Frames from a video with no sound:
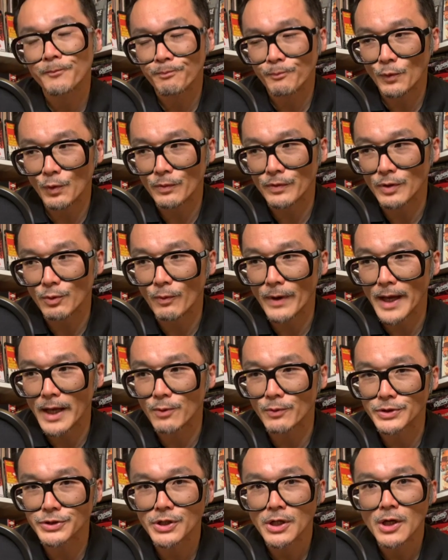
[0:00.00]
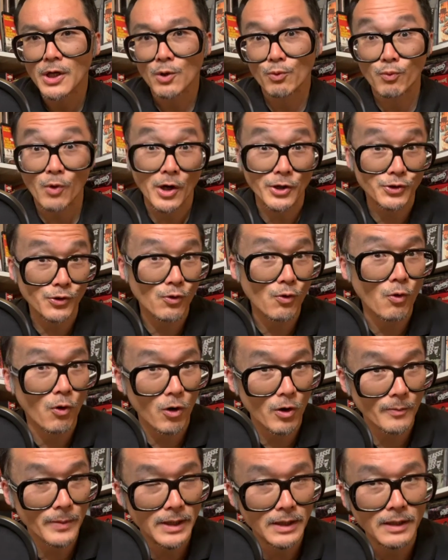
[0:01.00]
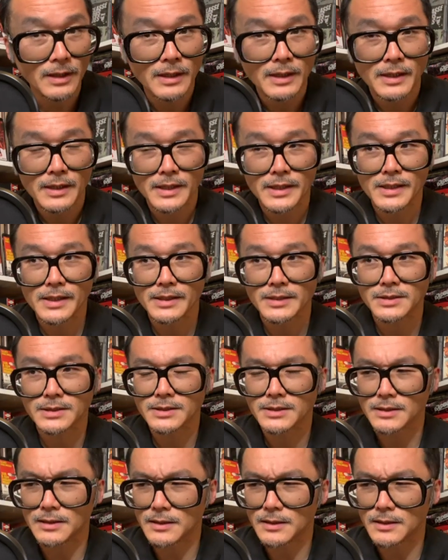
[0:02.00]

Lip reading: with the way in which Roger Corman is